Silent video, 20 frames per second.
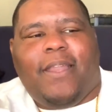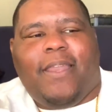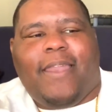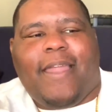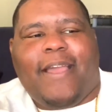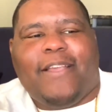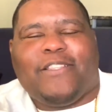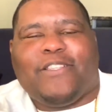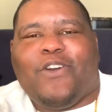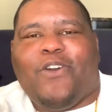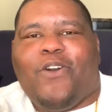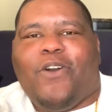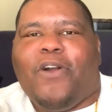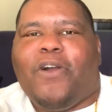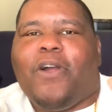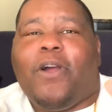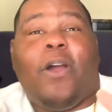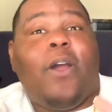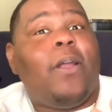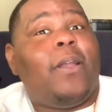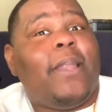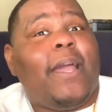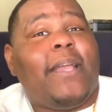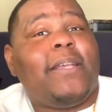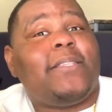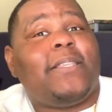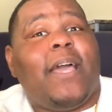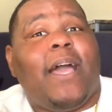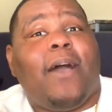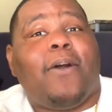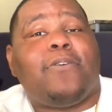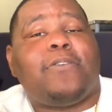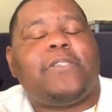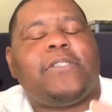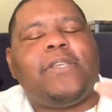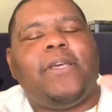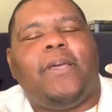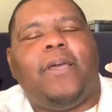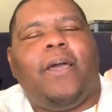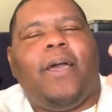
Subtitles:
nice car, or a nice house,